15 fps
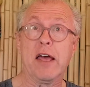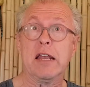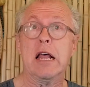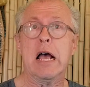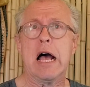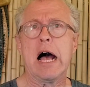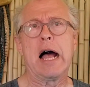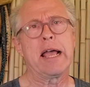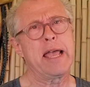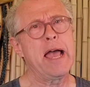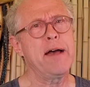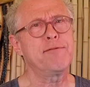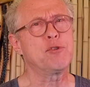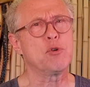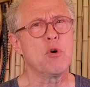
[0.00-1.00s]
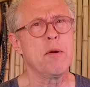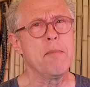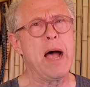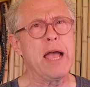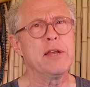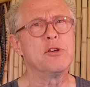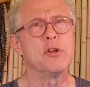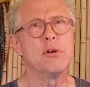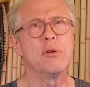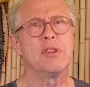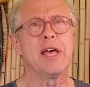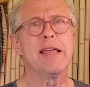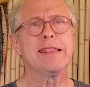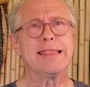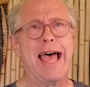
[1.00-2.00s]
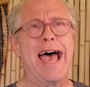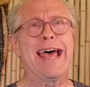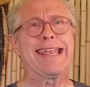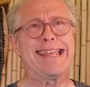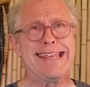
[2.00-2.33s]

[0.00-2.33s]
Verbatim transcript: and I have to remind you that that